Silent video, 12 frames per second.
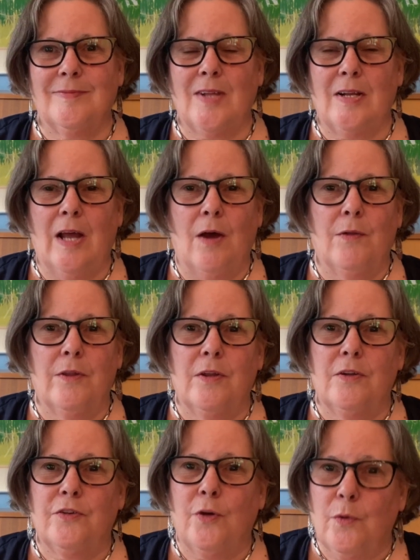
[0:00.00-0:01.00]
Now,
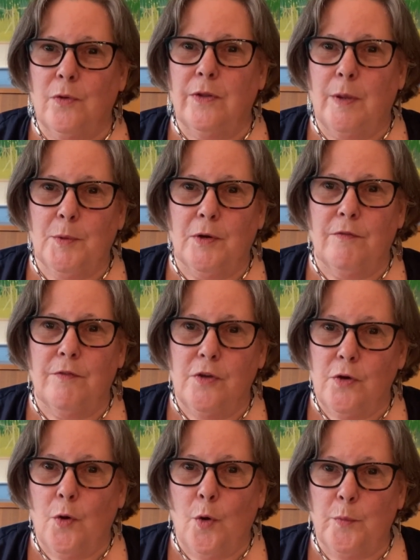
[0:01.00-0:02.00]
the total number of
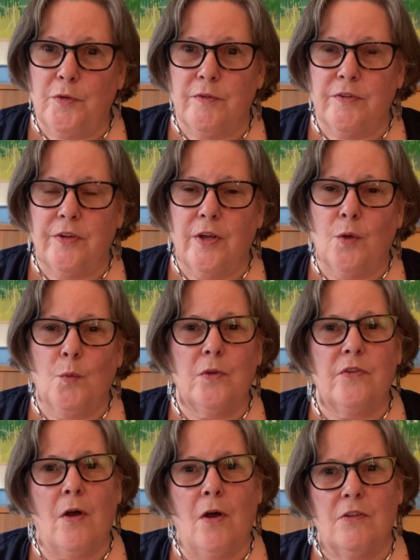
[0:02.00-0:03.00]
new homes for sale
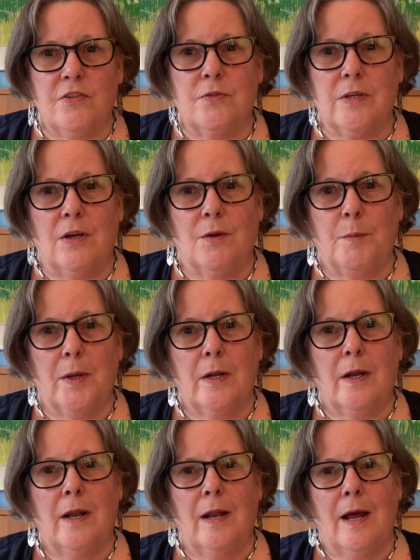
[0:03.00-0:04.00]
was also down,
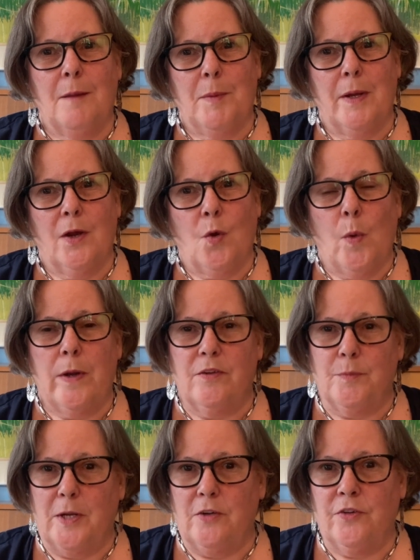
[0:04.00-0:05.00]
but not by quite
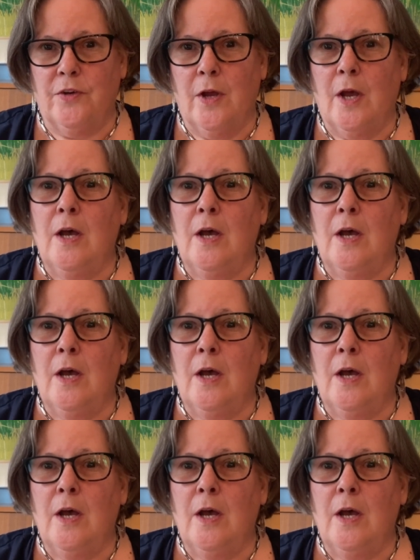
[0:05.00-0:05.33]
as much.